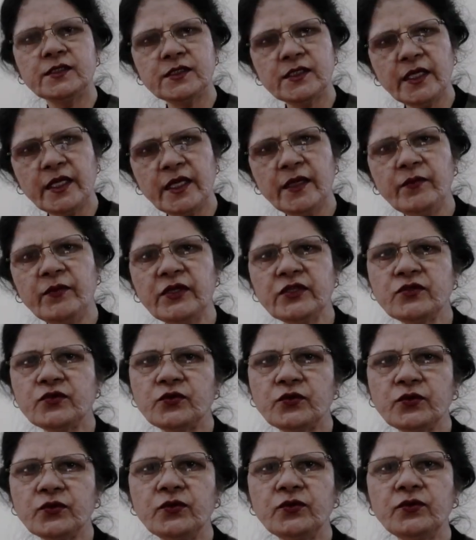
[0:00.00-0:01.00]
Same
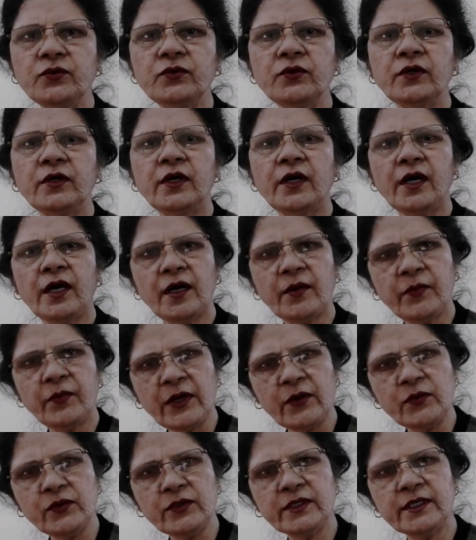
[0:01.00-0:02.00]
is true
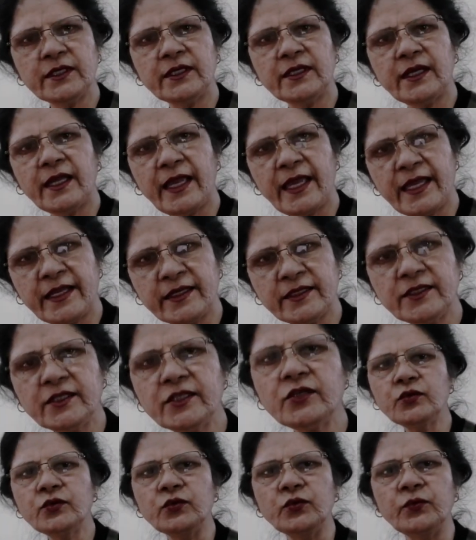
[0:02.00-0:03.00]
about
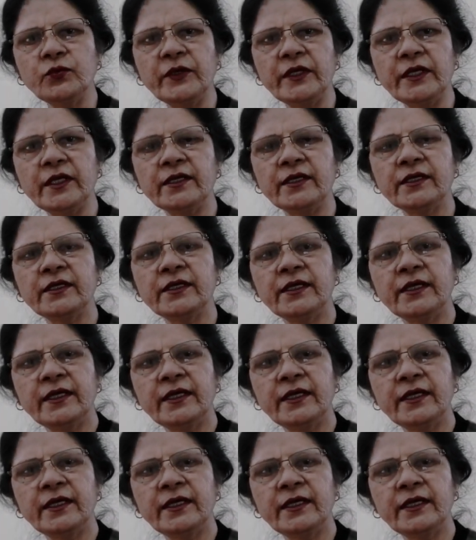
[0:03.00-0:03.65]
another rubric,